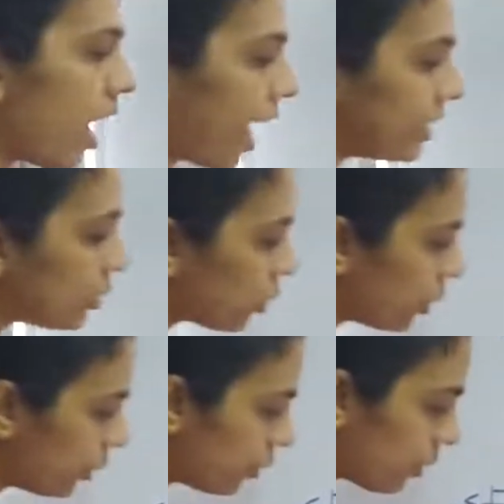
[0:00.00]
I
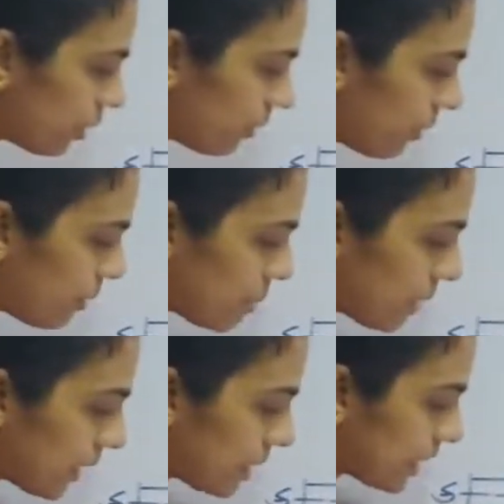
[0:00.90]
told you, we will
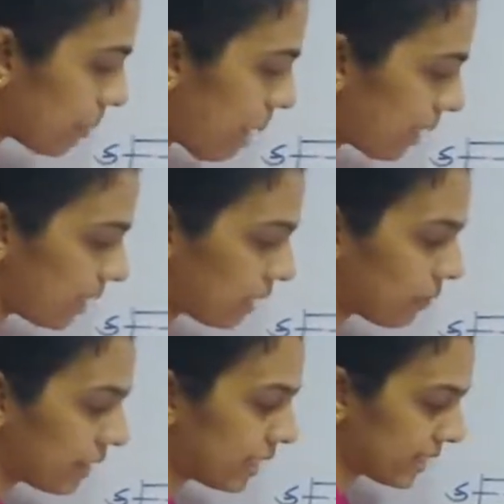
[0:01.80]
be getting a magnetic
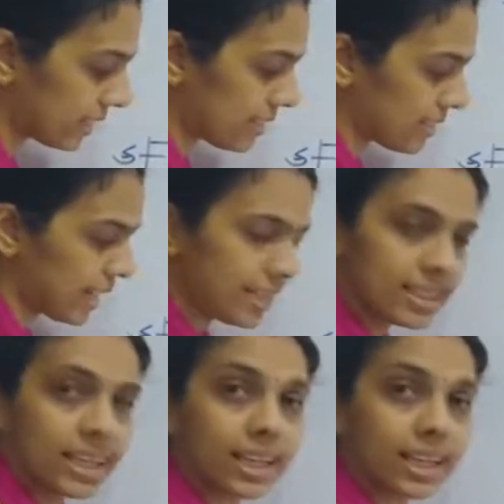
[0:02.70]
field like this, right?